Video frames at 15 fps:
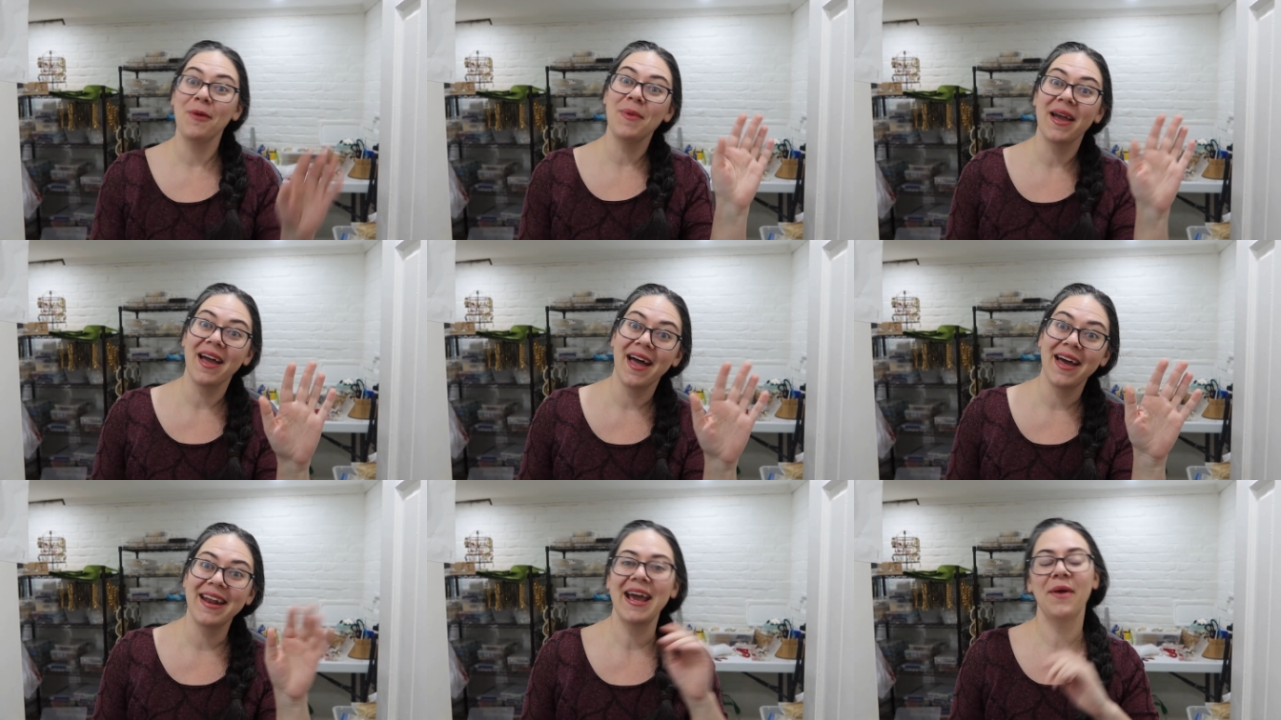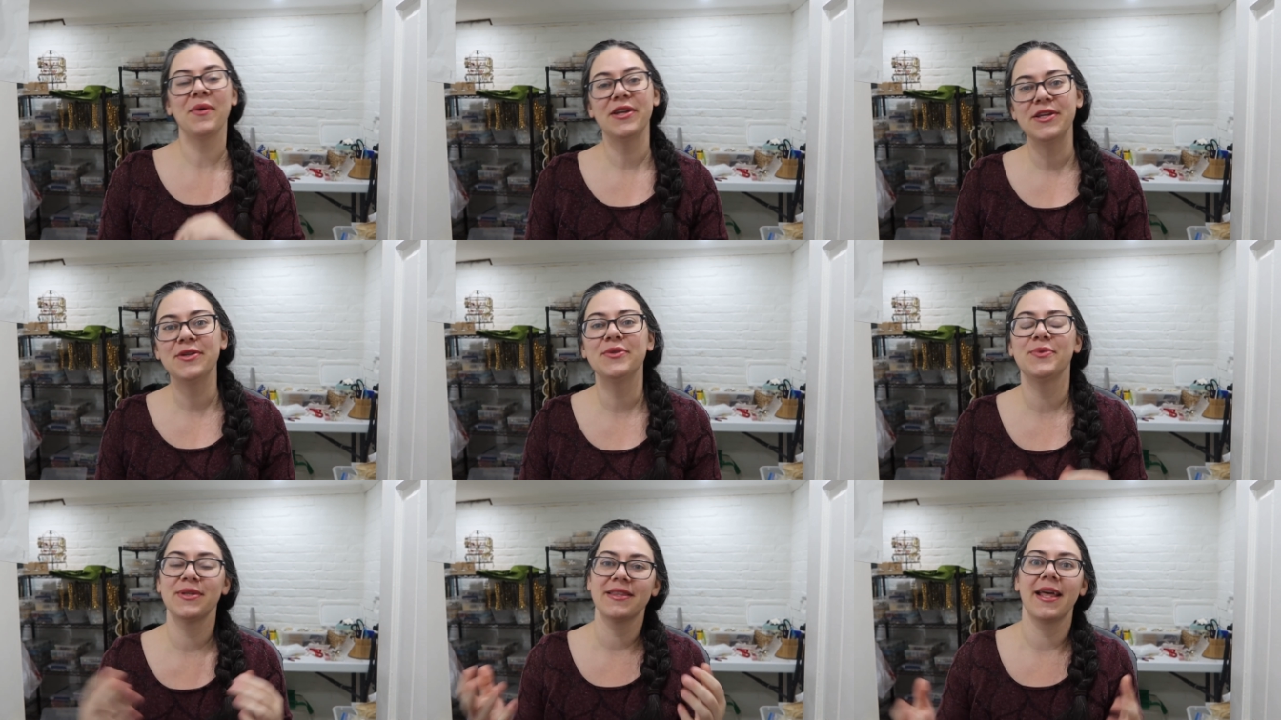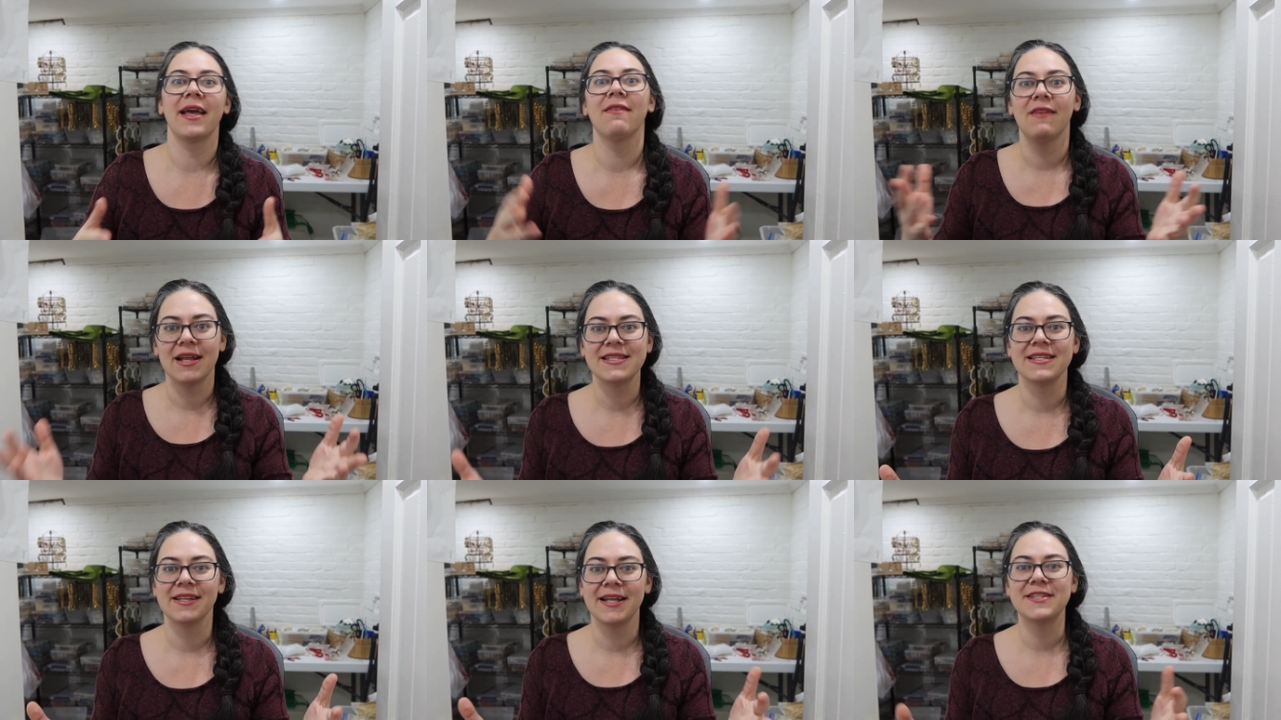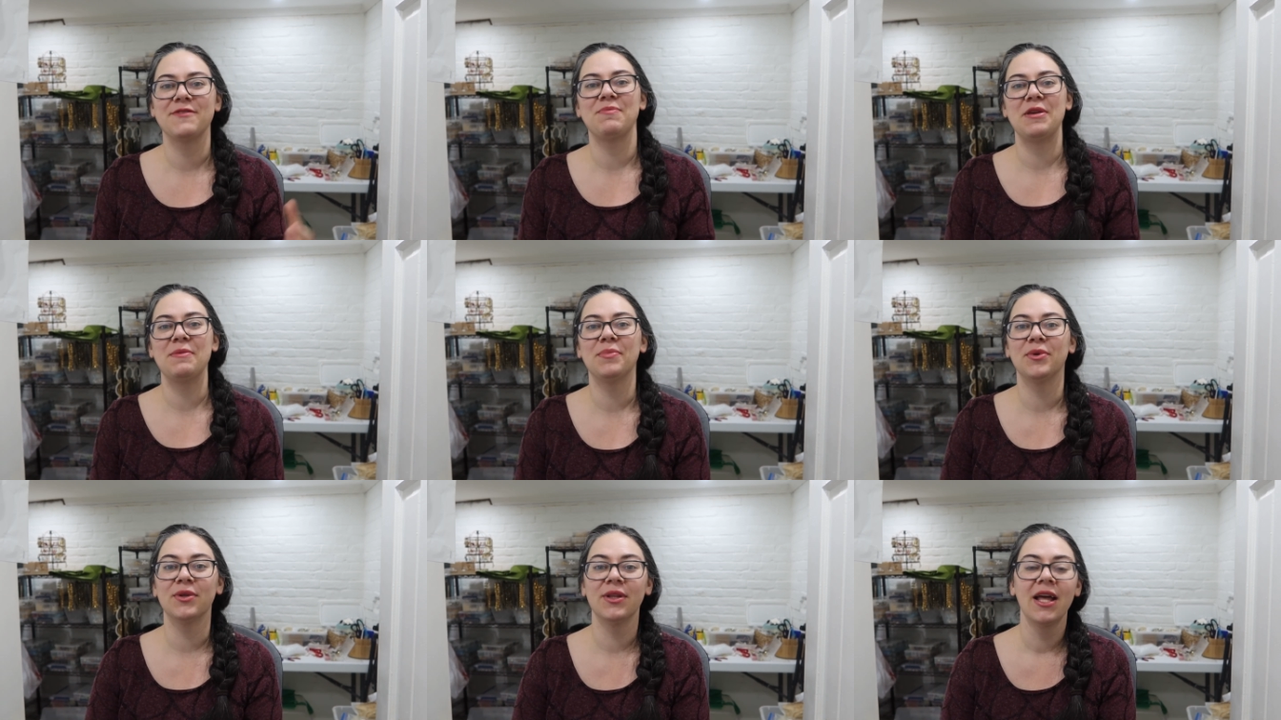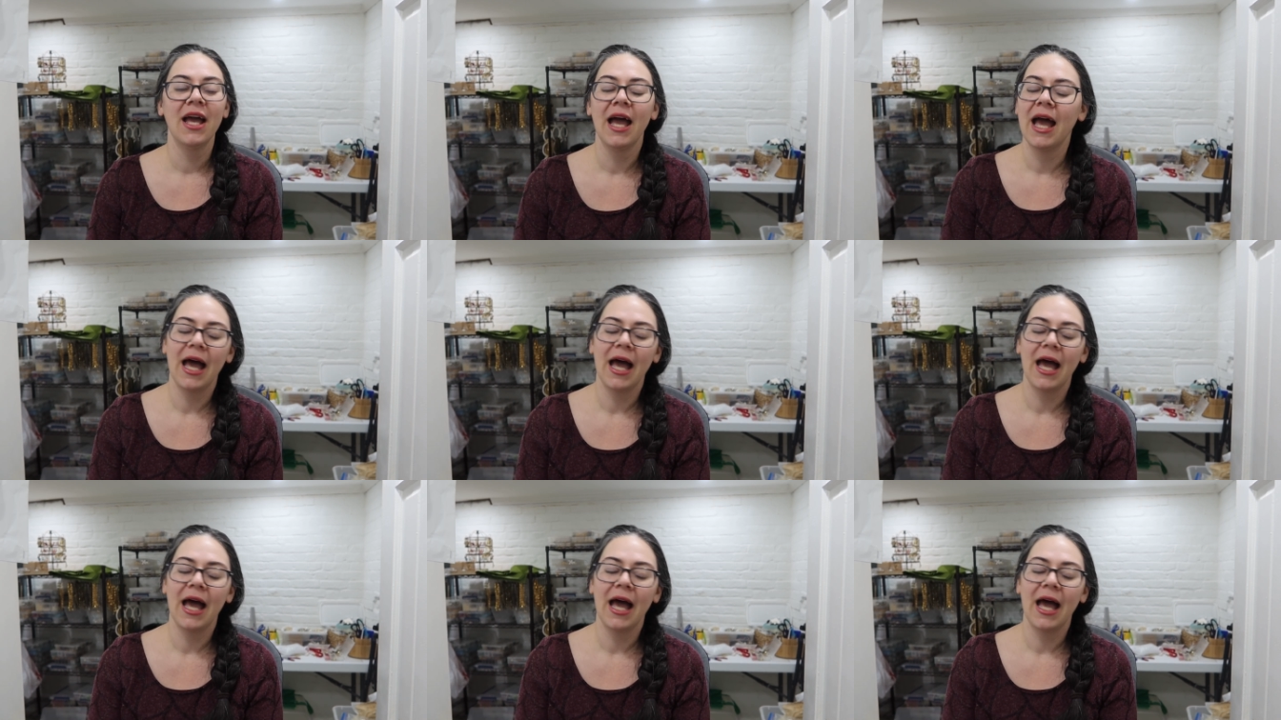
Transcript: oh my god, how are you, with like lots and lots of people.